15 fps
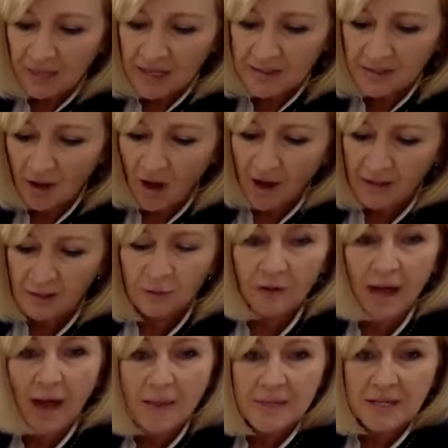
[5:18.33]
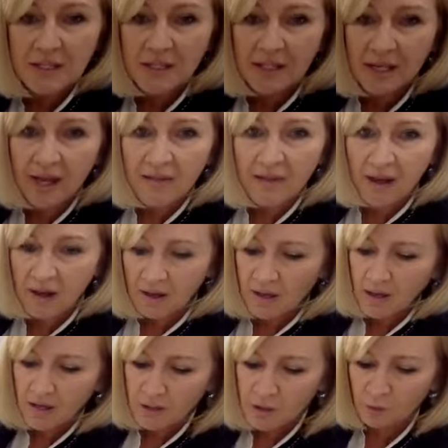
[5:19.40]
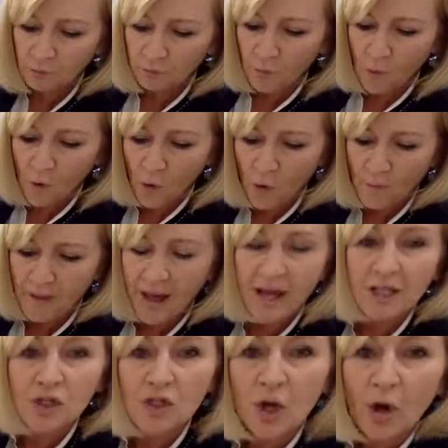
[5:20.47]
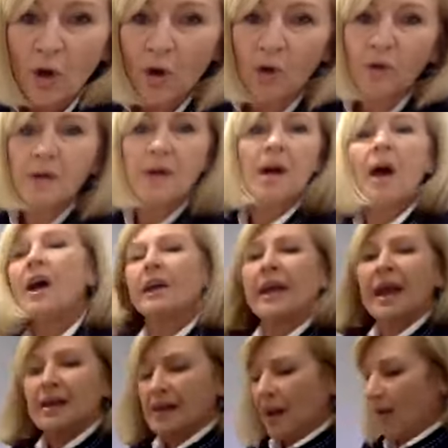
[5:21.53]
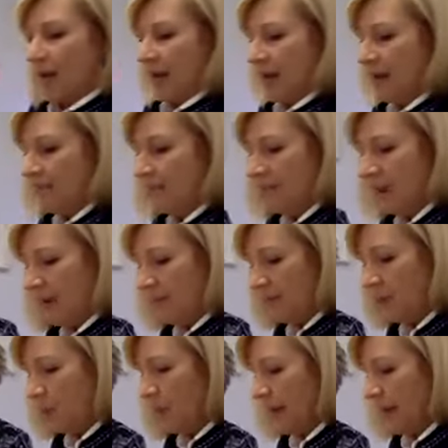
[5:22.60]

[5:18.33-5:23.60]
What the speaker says: It's kind of coming together to form a dough. Okay, now in the